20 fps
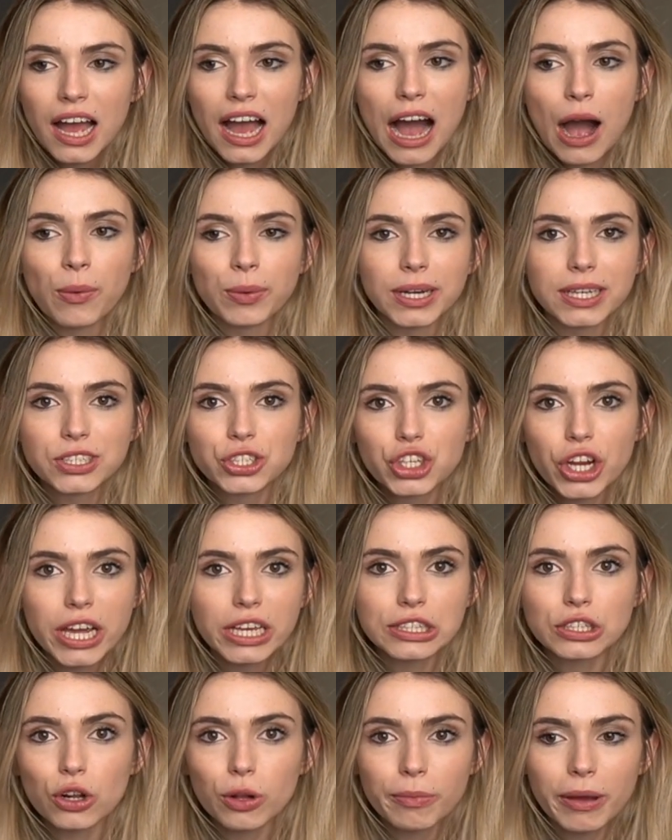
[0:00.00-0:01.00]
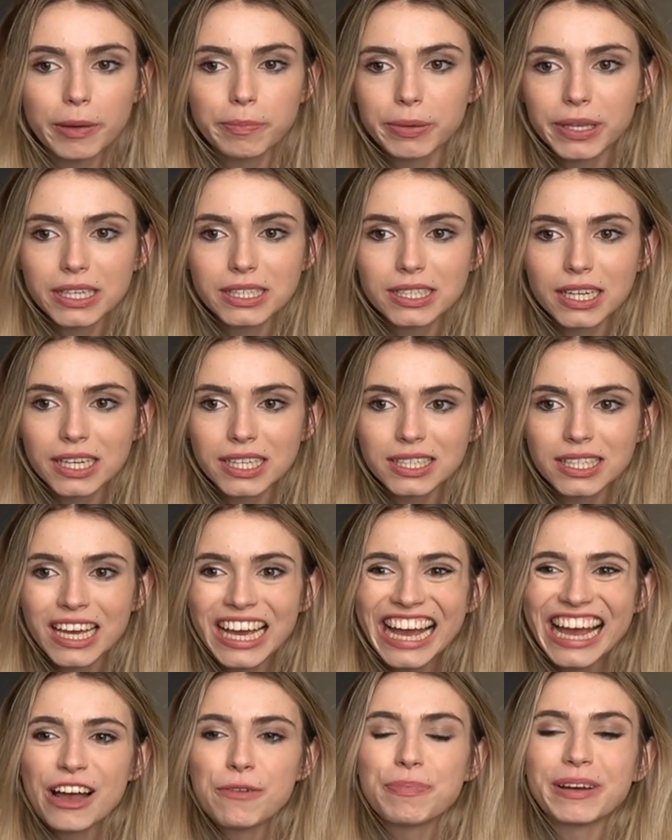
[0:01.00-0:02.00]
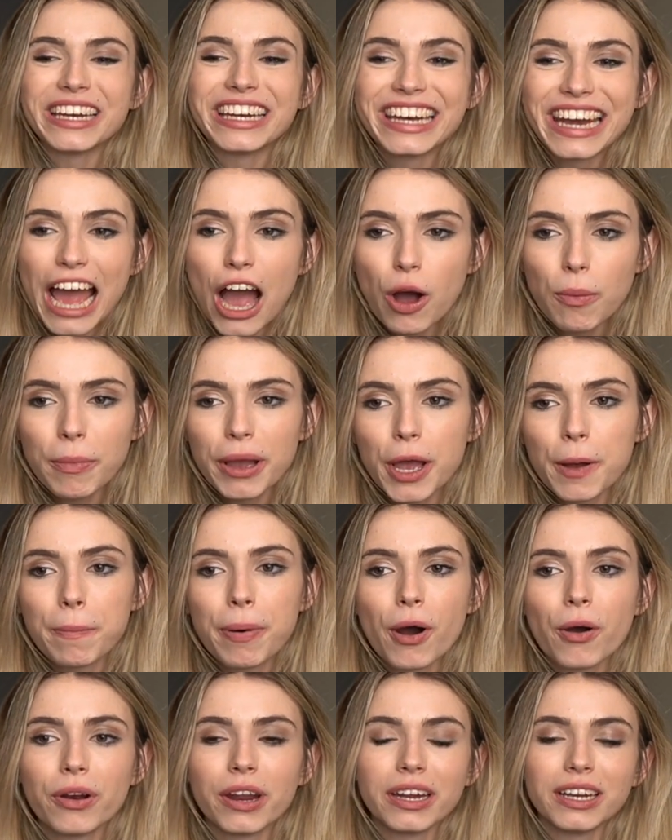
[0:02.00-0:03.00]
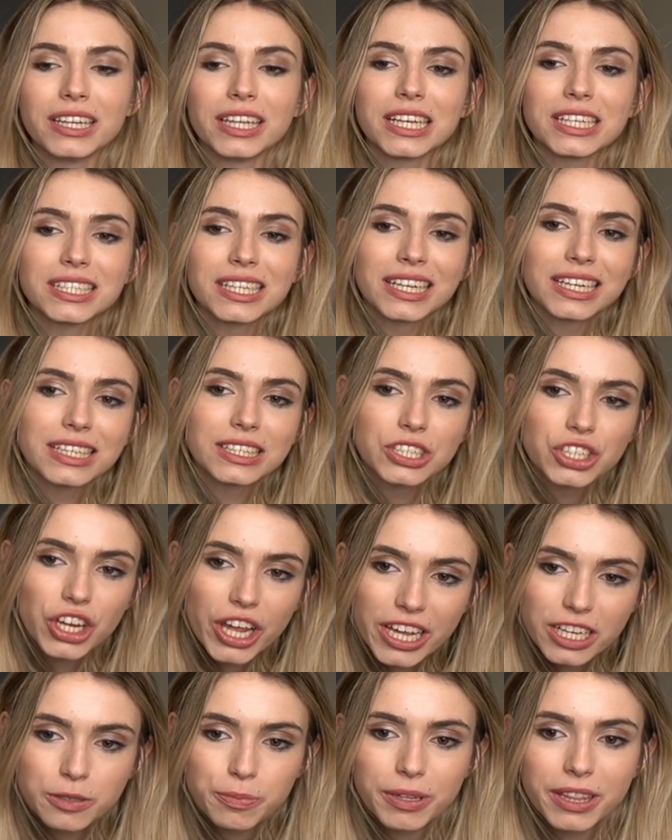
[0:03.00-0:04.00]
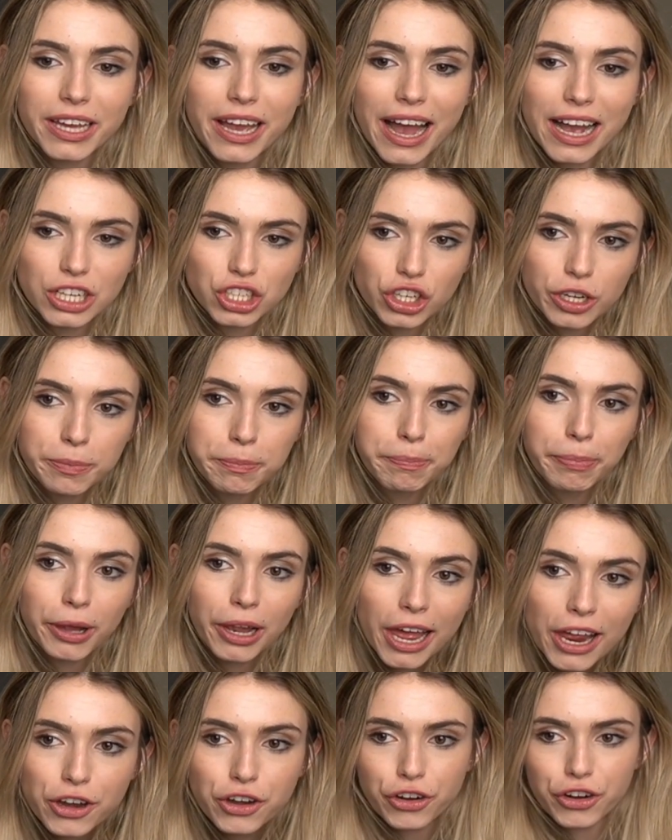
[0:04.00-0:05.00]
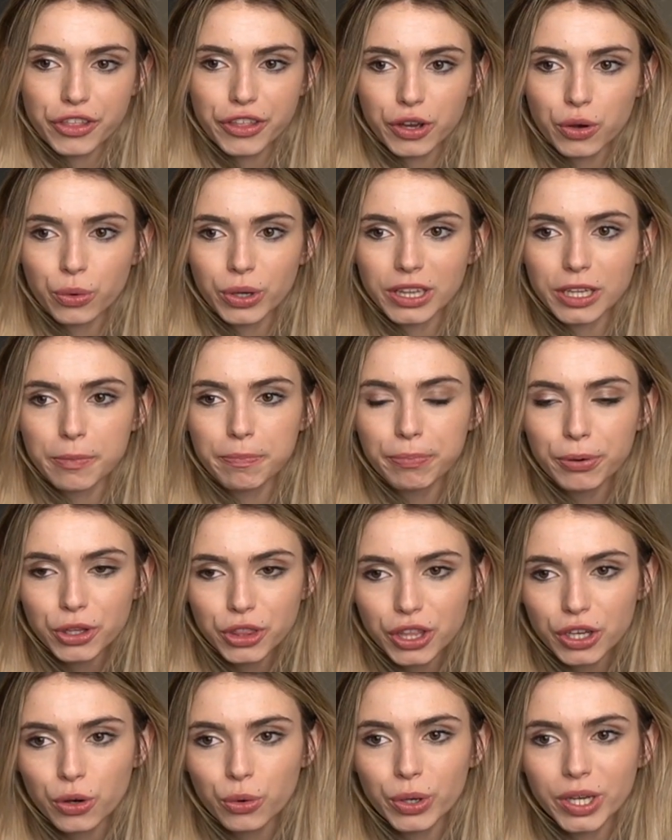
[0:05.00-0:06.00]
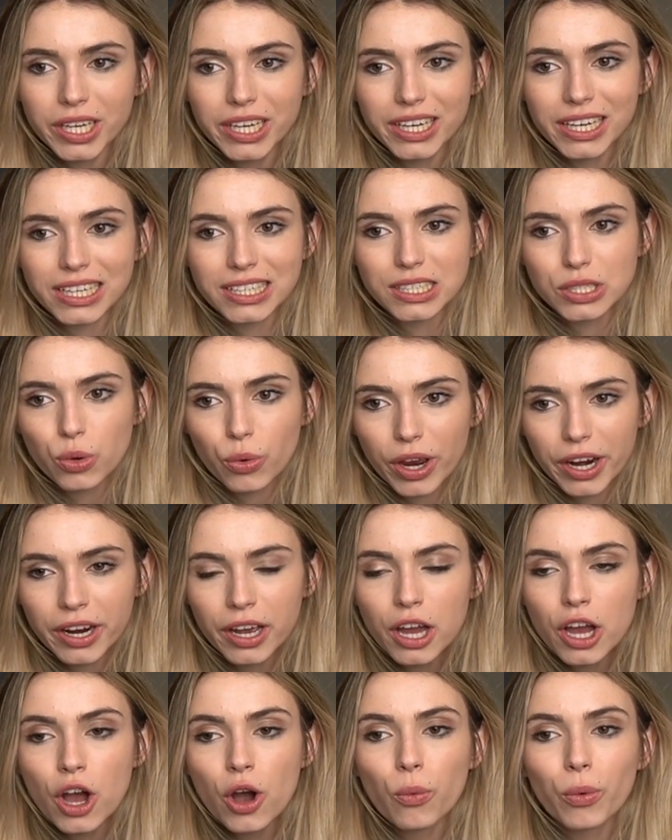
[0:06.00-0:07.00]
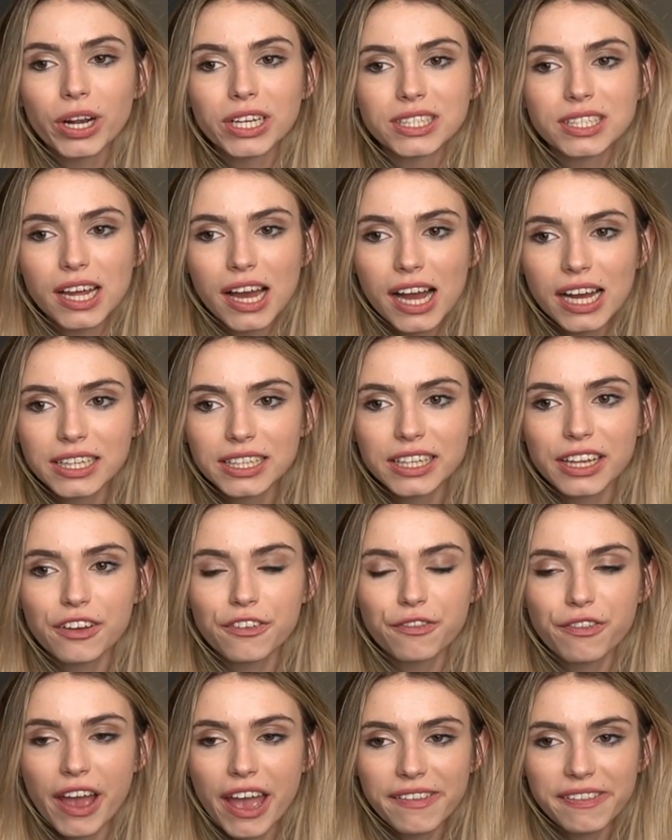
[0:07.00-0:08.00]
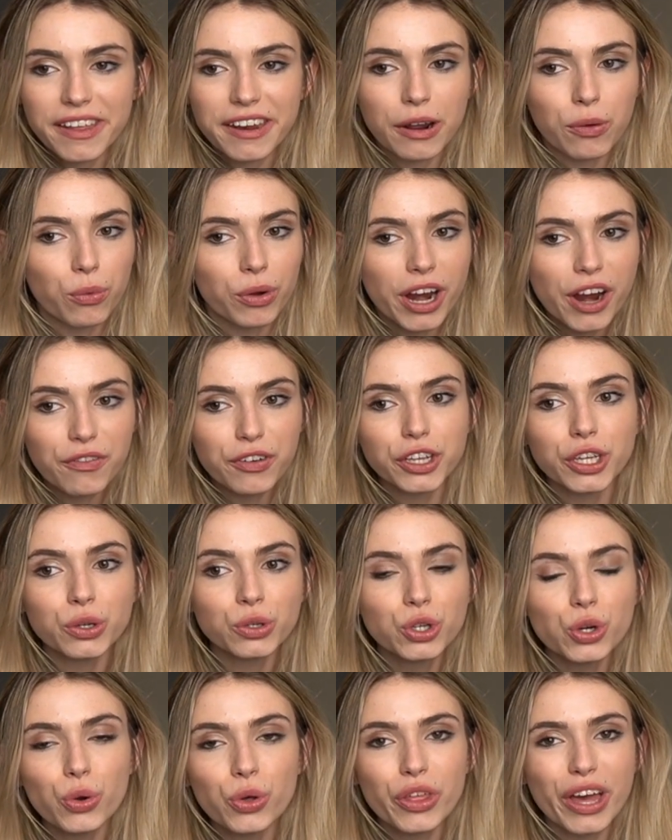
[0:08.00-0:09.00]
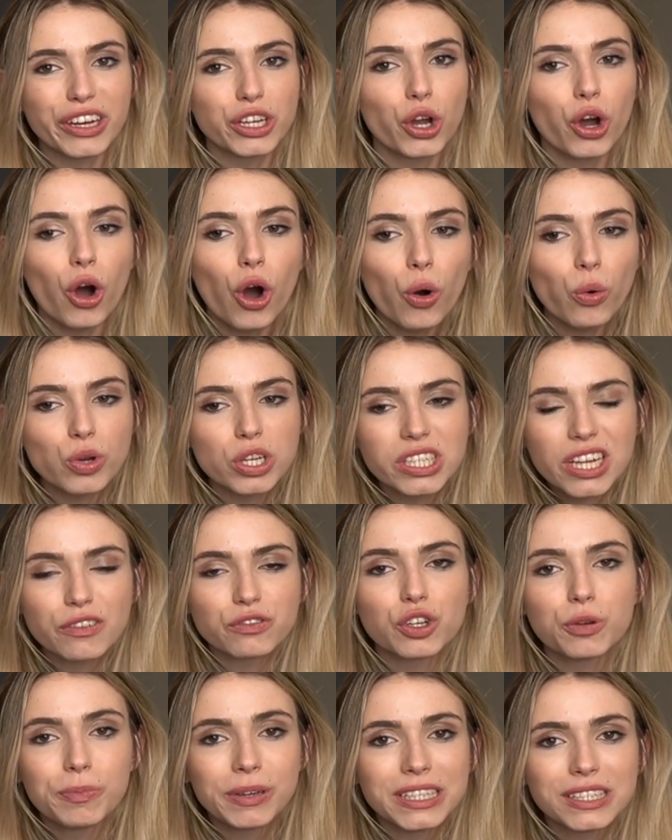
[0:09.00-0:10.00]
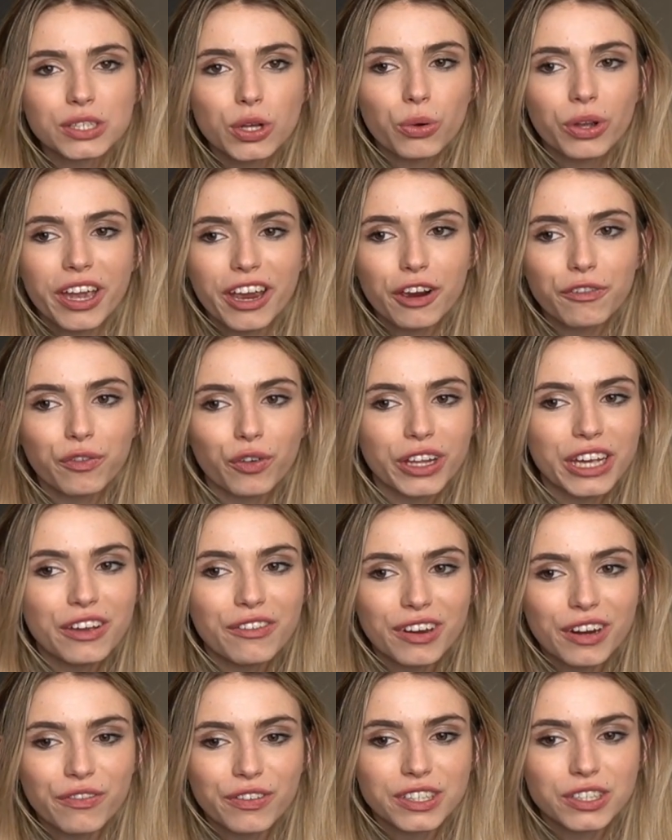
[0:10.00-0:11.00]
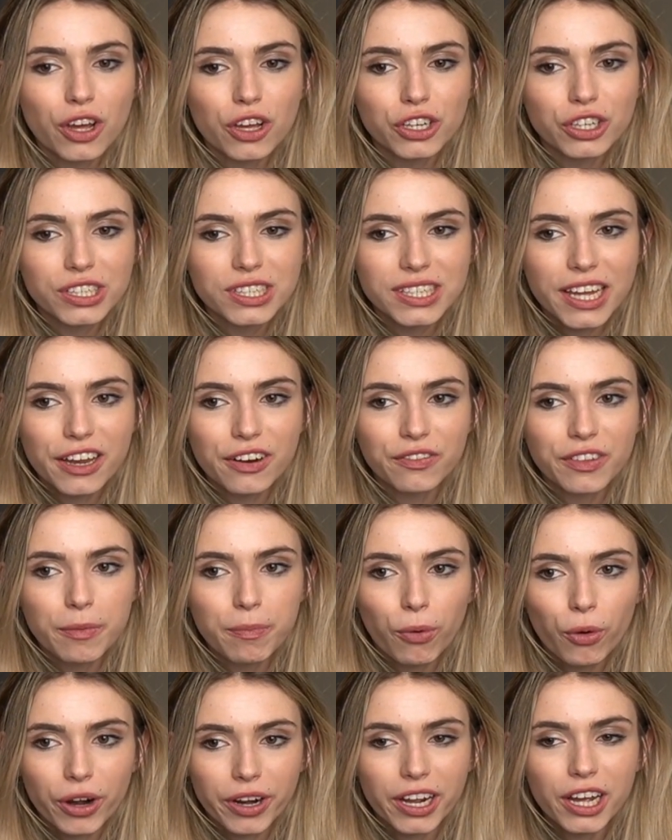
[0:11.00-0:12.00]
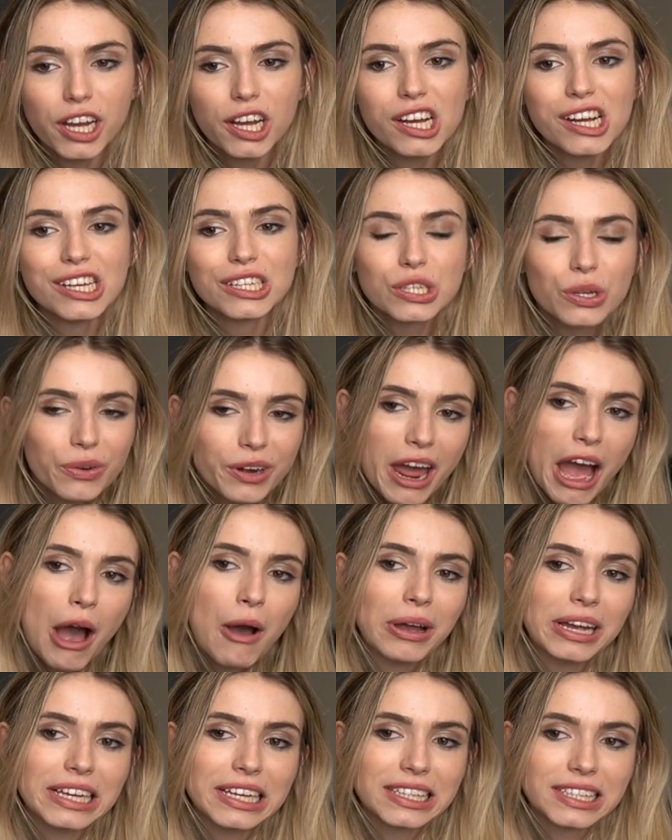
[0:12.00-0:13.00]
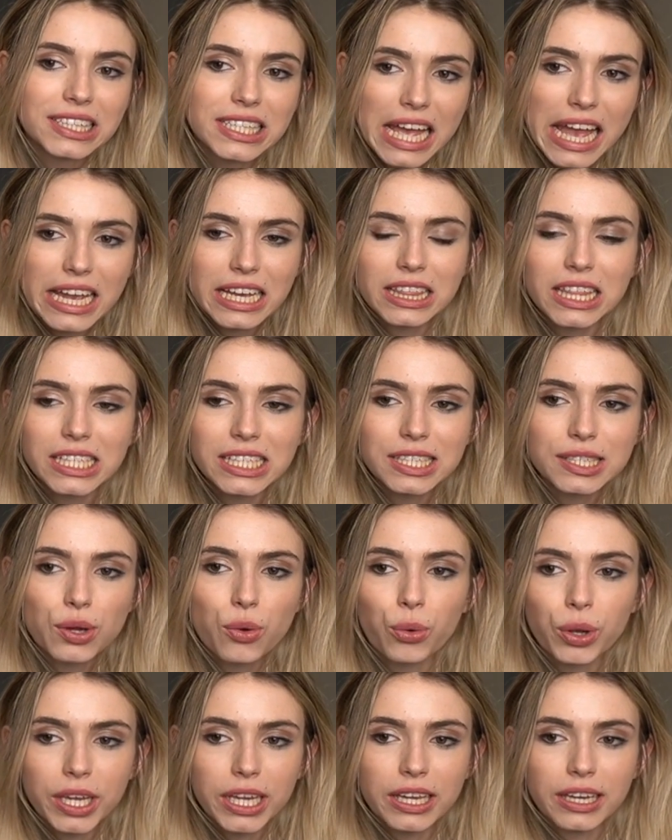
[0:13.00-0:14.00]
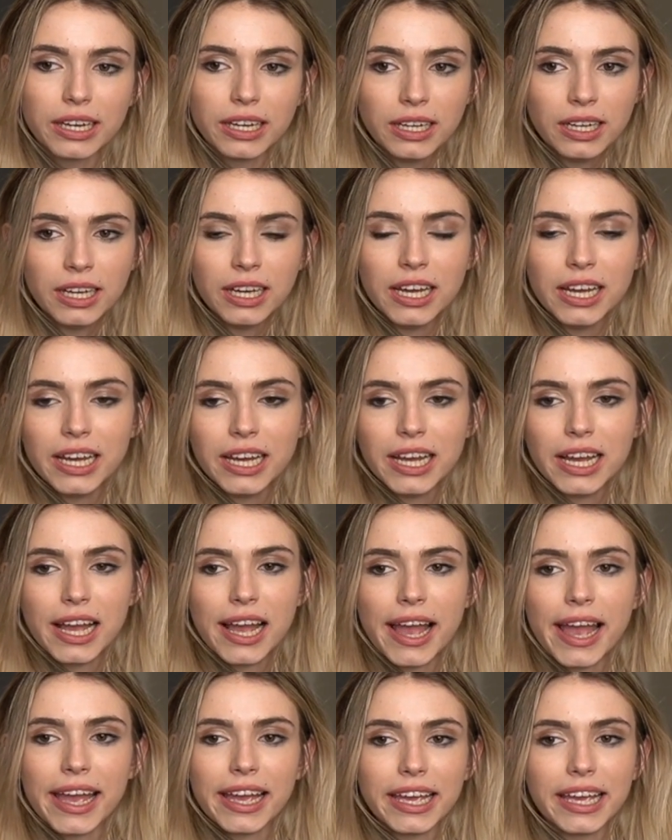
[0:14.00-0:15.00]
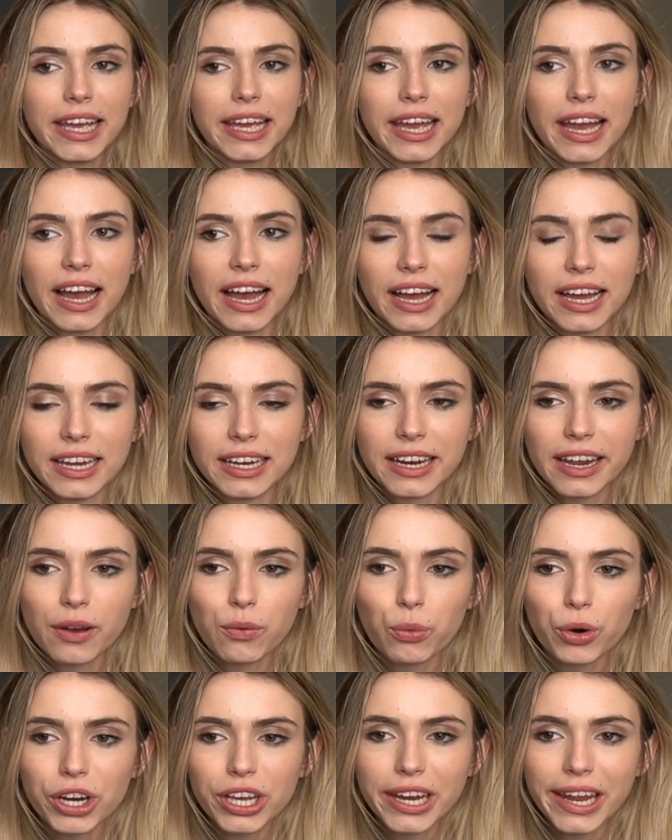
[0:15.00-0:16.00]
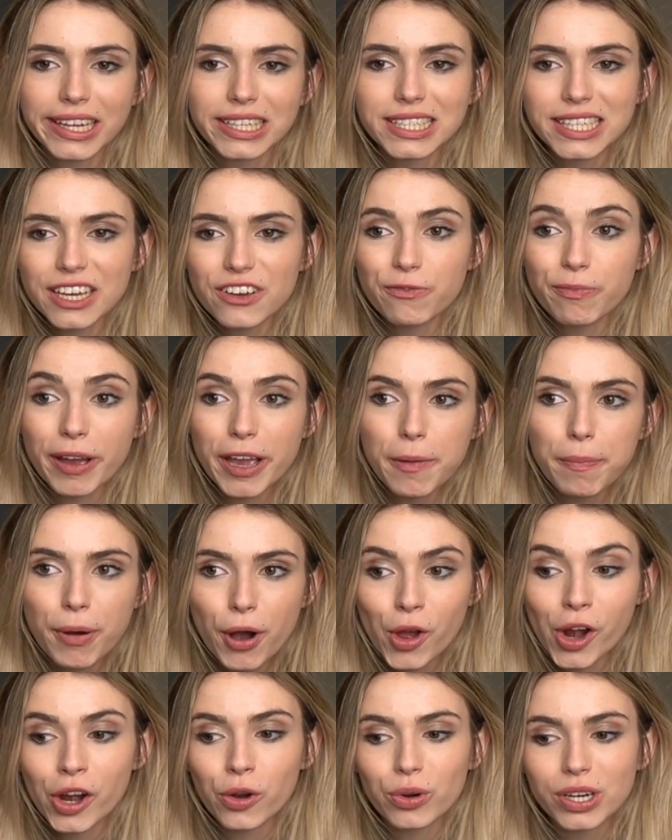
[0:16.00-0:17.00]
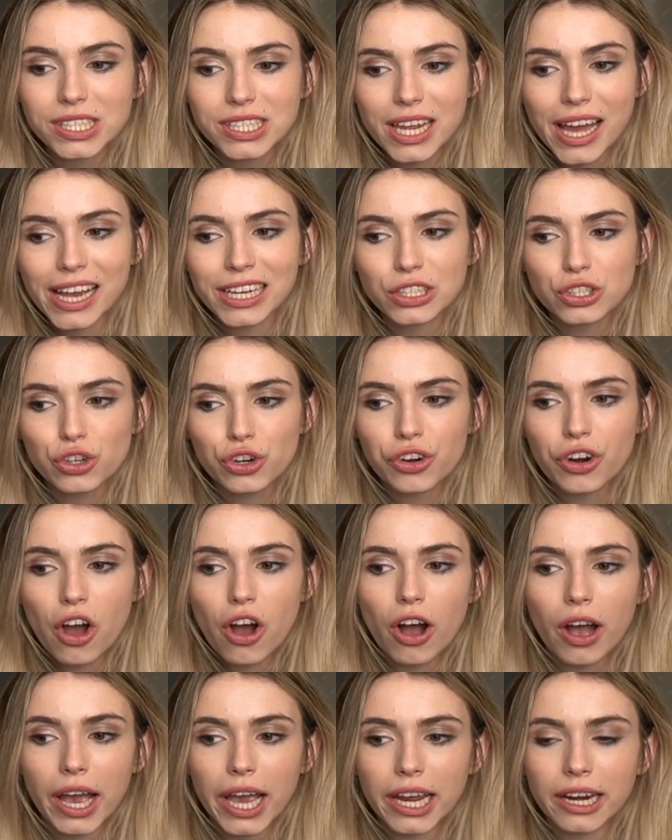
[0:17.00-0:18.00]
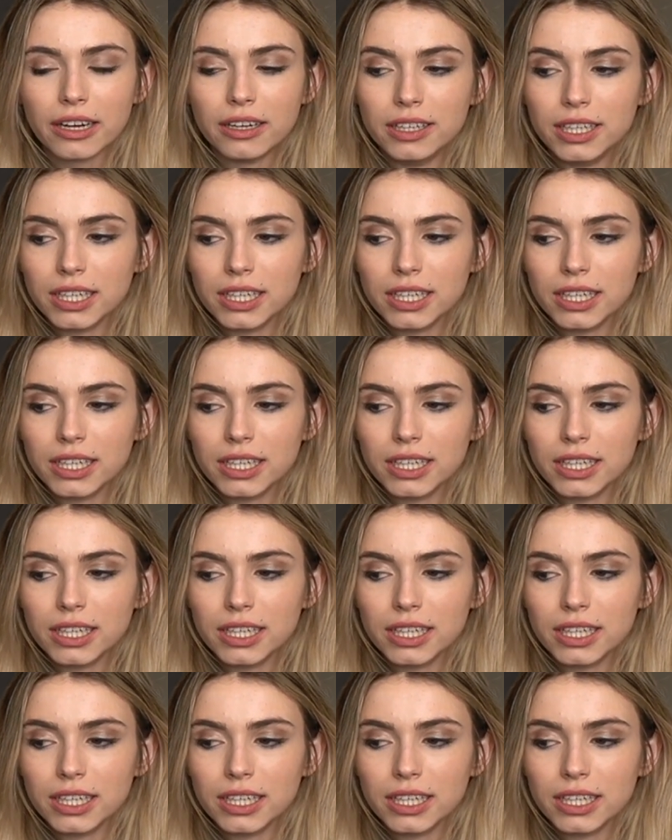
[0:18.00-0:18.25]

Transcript: I want to exchange all my pieces. But now my opponent doesn't exchange, but they actually blunder the queen. They put the queen in a square where it's undefended. And whenever you do that, you always have to be so careful, even if it's on your side of the board. So now I can take this queen, and we're going to see if my opponent resigns or not.